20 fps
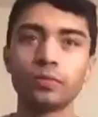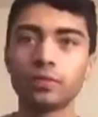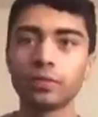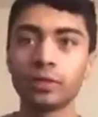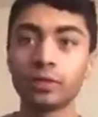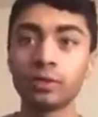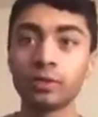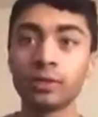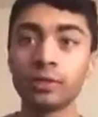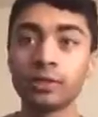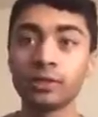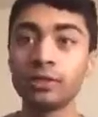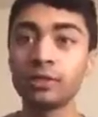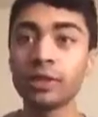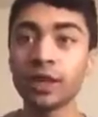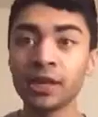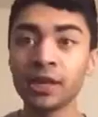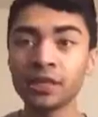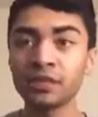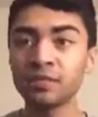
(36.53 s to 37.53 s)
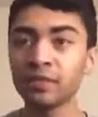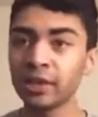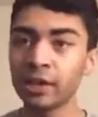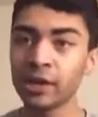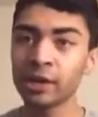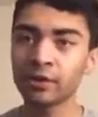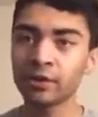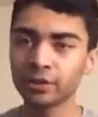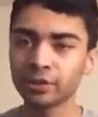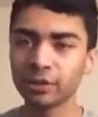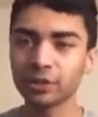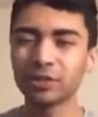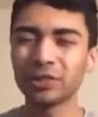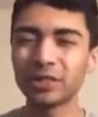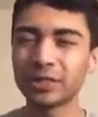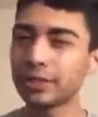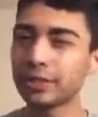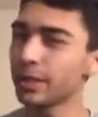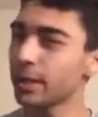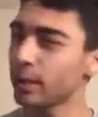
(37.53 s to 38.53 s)
So today's video, as you
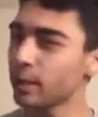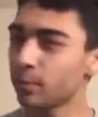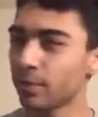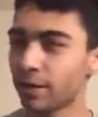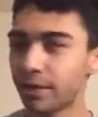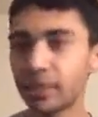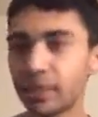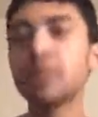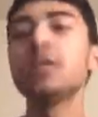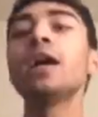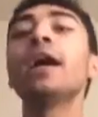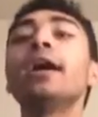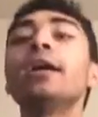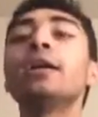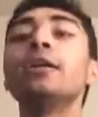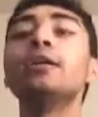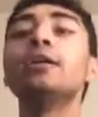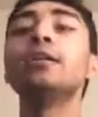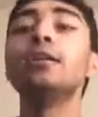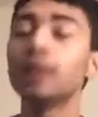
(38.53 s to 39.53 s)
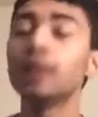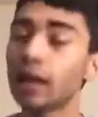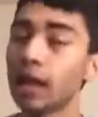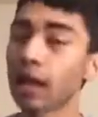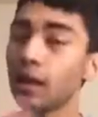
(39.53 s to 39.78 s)
can tell by the title,